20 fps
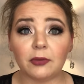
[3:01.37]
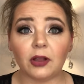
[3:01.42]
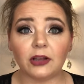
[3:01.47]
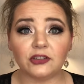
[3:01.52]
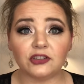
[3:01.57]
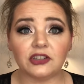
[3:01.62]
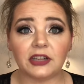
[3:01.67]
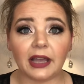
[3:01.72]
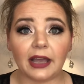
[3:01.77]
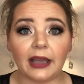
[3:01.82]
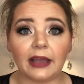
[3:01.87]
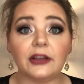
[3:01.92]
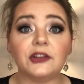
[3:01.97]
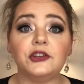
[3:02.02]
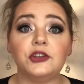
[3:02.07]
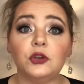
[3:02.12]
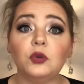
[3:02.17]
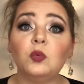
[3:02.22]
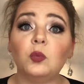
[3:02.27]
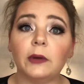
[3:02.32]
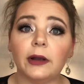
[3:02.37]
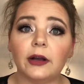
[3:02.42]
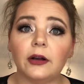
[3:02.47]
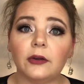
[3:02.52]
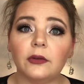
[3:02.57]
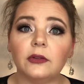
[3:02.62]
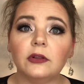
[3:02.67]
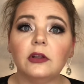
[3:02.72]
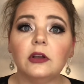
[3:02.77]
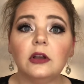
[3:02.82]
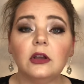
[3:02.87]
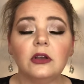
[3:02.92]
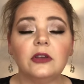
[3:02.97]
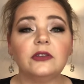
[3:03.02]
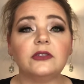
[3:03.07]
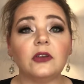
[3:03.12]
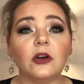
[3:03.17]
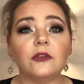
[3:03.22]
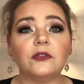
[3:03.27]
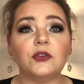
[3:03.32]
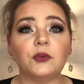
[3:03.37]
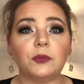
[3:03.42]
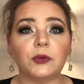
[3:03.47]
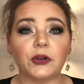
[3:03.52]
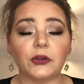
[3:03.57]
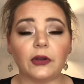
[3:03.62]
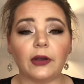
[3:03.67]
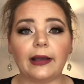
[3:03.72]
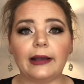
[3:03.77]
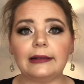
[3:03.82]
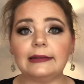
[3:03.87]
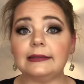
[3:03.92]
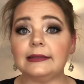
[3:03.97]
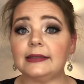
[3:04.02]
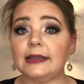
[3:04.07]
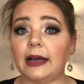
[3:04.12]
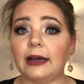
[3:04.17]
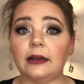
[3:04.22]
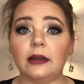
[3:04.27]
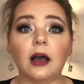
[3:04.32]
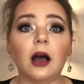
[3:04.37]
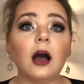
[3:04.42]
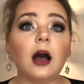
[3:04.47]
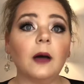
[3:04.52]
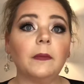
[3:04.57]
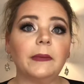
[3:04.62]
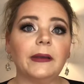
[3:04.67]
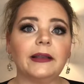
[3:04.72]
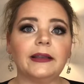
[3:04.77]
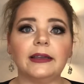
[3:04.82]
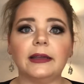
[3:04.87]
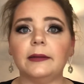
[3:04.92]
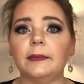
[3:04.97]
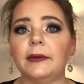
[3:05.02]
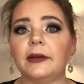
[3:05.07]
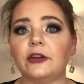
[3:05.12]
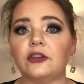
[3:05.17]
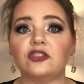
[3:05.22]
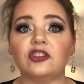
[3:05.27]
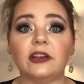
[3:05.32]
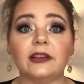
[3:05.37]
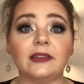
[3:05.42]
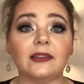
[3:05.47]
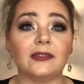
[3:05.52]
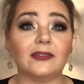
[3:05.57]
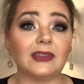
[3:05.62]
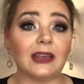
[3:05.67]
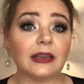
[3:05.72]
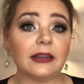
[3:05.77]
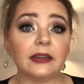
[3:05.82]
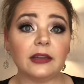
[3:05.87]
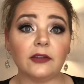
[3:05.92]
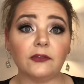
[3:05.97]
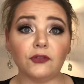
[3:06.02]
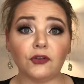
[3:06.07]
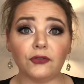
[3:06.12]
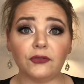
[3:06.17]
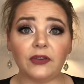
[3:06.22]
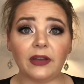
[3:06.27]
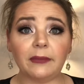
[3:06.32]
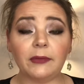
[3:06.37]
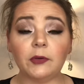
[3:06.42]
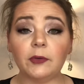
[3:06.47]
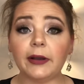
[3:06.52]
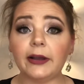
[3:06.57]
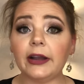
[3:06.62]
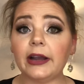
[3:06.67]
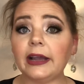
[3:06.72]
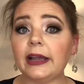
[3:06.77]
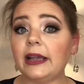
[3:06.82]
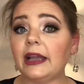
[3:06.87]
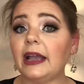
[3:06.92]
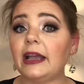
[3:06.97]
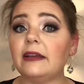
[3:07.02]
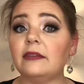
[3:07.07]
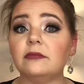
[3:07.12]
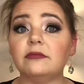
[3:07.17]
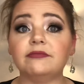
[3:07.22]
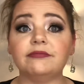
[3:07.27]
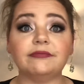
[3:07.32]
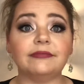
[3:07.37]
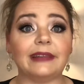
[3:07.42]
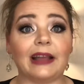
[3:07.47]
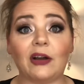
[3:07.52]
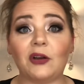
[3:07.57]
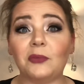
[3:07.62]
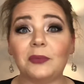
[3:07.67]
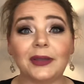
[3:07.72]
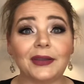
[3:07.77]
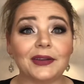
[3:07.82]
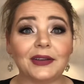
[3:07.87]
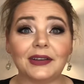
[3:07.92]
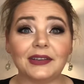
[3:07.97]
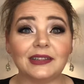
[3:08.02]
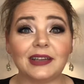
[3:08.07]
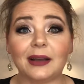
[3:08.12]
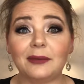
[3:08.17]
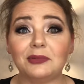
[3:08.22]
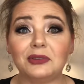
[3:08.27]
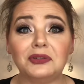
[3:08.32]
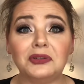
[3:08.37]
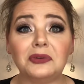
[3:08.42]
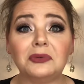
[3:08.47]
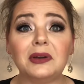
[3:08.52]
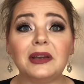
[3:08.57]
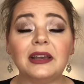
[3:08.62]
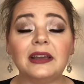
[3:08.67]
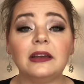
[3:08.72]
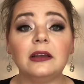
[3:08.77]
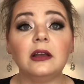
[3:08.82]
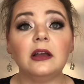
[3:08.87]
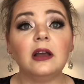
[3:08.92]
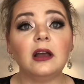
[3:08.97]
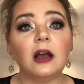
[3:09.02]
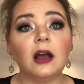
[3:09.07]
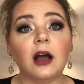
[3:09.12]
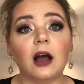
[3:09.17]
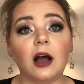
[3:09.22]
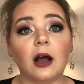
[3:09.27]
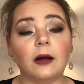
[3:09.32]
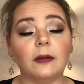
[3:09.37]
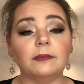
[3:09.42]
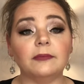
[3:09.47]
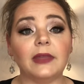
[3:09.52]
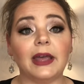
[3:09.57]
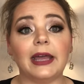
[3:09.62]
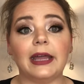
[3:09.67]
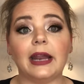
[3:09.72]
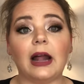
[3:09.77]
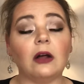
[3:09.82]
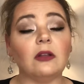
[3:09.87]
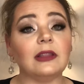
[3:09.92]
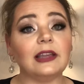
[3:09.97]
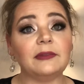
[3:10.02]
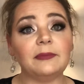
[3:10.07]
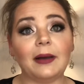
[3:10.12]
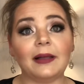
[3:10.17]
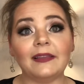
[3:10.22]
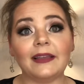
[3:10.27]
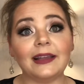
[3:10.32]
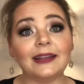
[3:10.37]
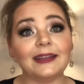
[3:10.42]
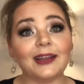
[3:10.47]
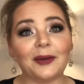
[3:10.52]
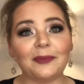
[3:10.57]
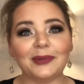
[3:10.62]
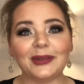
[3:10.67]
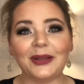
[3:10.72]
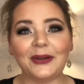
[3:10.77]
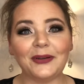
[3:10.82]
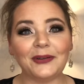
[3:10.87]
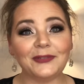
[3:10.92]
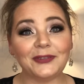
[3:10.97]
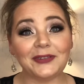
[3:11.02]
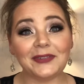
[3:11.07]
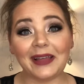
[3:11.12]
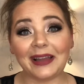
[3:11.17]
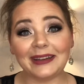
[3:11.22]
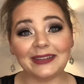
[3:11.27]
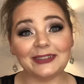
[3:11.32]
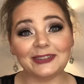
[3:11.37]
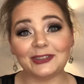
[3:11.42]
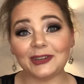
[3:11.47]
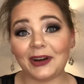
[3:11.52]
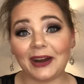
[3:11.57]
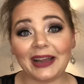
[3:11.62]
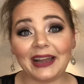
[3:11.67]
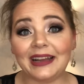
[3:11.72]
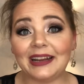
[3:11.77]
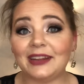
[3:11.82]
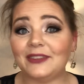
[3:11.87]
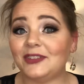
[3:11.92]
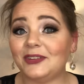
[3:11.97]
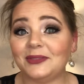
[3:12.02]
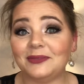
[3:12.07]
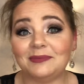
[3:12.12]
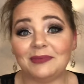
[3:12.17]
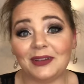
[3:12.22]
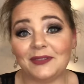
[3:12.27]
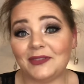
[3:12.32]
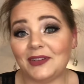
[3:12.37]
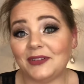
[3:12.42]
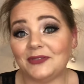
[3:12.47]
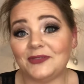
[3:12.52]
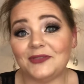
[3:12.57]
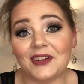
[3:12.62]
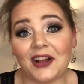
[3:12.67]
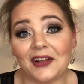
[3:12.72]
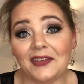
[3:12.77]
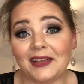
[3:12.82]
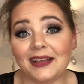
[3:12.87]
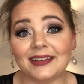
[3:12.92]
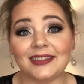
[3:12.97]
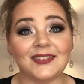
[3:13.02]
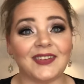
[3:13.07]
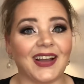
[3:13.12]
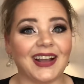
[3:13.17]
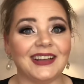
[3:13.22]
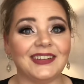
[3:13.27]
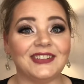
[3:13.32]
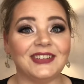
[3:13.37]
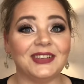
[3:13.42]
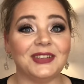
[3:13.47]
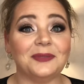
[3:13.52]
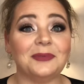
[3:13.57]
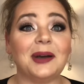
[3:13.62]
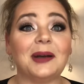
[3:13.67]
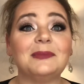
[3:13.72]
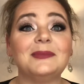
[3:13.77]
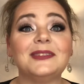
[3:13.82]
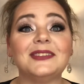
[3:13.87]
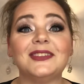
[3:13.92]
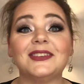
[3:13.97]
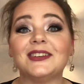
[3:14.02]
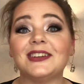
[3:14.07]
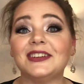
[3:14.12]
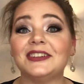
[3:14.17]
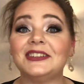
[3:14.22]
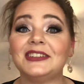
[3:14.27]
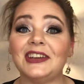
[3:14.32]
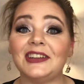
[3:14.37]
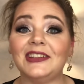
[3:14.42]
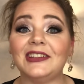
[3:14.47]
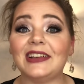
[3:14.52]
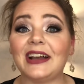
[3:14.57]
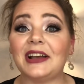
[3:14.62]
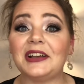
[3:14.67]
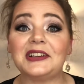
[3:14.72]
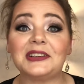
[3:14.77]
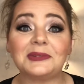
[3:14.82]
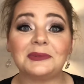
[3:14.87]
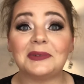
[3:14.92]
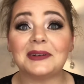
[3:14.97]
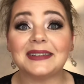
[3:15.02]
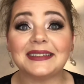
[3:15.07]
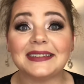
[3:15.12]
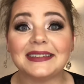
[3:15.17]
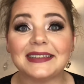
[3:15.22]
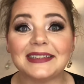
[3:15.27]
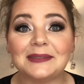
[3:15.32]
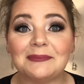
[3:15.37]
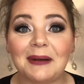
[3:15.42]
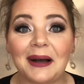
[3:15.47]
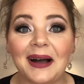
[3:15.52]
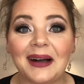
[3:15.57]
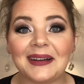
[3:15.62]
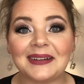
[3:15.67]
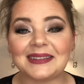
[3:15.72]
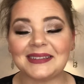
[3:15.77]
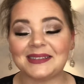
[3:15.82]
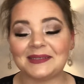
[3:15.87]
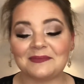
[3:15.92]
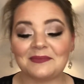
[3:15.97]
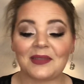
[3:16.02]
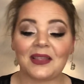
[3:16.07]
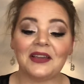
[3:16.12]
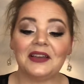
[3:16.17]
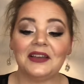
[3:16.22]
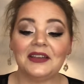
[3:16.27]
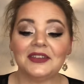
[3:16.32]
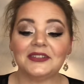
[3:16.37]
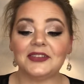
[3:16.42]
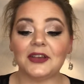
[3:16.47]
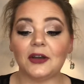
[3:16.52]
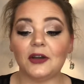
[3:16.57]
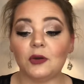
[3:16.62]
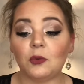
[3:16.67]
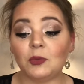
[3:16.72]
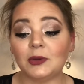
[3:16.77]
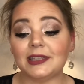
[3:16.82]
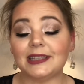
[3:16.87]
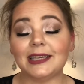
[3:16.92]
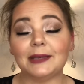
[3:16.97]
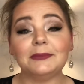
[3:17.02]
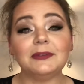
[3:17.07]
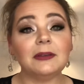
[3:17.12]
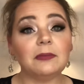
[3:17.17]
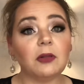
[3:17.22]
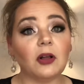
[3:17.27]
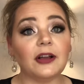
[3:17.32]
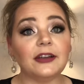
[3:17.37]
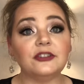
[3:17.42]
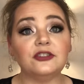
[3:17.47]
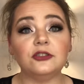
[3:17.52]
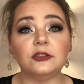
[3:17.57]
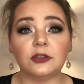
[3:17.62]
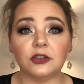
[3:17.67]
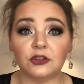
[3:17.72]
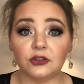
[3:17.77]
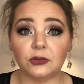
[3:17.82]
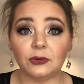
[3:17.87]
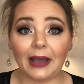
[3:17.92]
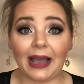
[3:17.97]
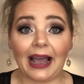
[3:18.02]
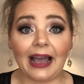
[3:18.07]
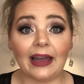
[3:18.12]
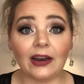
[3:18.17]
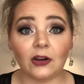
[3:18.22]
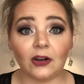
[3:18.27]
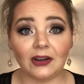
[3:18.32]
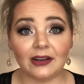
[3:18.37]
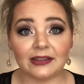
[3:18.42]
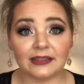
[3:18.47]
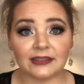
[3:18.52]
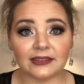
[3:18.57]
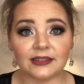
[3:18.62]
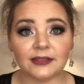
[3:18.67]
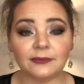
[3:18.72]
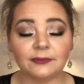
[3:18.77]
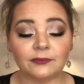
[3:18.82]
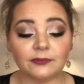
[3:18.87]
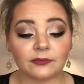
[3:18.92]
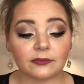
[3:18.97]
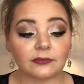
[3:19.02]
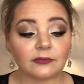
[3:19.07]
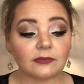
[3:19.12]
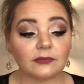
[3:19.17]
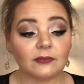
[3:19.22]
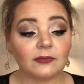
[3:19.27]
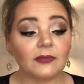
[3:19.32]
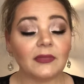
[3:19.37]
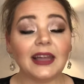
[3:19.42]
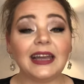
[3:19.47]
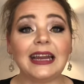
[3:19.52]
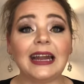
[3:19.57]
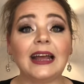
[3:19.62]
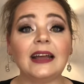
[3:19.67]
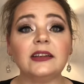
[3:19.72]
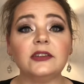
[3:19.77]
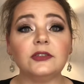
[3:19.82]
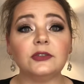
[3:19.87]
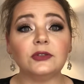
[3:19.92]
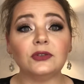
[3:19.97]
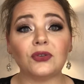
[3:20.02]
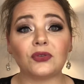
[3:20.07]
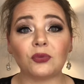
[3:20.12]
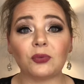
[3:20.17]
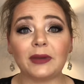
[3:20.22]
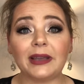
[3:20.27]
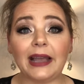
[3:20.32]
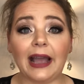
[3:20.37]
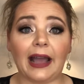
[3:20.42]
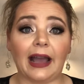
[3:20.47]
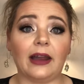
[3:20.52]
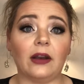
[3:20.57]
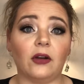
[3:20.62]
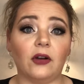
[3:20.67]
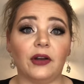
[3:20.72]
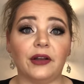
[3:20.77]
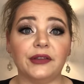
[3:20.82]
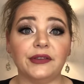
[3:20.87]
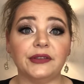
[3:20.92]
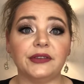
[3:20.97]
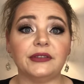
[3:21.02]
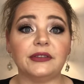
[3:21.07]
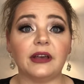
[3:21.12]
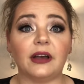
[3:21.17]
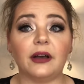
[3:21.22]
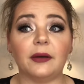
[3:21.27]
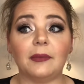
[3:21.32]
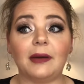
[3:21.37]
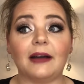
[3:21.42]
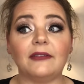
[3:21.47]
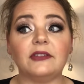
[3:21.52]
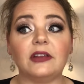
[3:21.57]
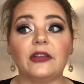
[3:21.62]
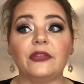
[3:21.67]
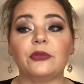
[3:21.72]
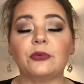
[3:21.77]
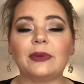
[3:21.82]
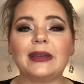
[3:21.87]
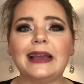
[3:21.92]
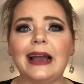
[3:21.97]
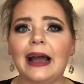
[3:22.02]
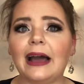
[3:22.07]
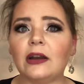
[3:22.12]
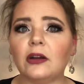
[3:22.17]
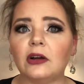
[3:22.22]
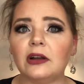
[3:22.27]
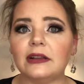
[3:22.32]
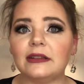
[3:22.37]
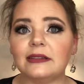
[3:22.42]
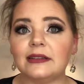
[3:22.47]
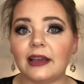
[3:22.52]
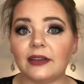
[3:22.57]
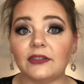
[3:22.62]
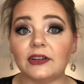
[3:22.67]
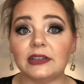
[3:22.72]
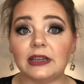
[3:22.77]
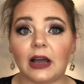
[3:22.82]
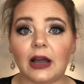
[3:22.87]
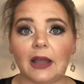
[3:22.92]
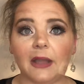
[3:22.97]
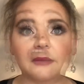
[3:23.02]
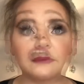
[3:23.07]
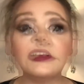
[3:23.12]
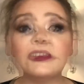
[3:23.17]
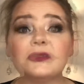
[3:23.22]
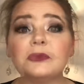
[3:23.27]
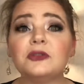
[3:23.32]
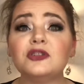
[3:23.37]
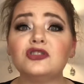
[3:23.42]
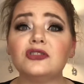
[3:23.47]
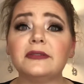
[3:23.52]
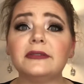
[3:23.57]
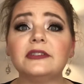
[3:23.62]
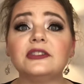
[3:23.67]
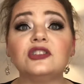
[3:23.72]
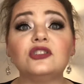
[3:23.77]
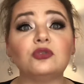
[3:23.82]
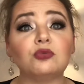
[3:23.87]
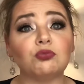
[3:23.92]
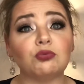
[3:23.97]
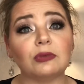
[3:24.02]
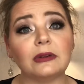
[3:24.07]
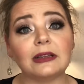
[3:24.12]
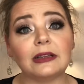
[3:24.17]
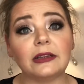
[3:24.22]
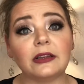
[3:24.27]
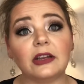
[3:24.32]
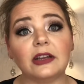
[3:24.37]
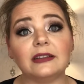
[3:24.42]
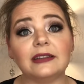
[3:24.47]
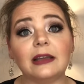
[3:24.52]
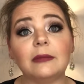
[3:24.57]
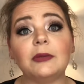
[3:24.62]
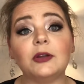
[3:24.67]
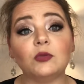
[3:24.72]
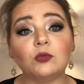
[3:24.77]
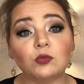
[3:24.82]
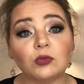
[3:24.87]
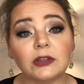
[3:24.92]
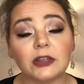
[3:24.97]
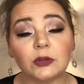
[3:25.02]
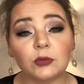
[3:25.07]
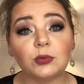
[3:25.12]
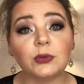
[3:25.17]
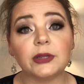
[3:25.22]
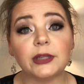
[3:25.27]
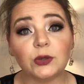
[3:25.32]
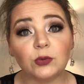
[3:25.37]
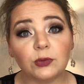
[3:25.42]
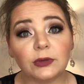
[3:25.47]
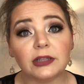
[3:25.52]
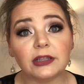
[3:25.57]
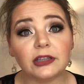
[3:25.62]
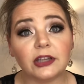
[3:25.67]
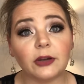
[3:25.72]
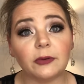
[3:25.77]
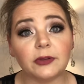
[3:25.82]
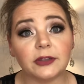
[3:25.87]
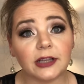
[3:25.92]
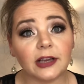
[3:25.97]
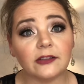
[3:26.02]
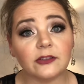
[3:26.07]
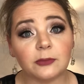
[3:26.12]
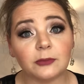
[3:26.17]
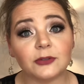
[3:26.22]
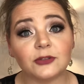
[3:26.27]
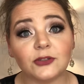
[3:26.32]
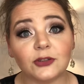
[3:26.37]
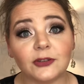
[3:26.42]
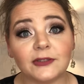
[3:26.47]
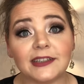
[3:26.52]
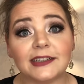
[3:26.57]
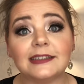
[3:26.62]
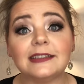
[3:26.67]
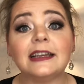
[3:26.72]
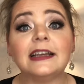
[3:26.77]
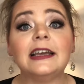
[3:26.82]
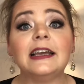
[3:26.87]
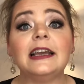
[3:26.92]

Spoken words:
Plus yet, you will. So if you want to go ahead and sign up and get a better chance of getting it for February, now would be a good time to do it. And I'll leave my link down below if you'd like to try it. If not, that's fine too. But I'm still going to show you guys what's in this box. So with Ipsy Plus, you can do add-ons. And I do 3 add-ons. I've done 3 add-ons every time. Their customer service is really good. They've been really, really, really good with customer service.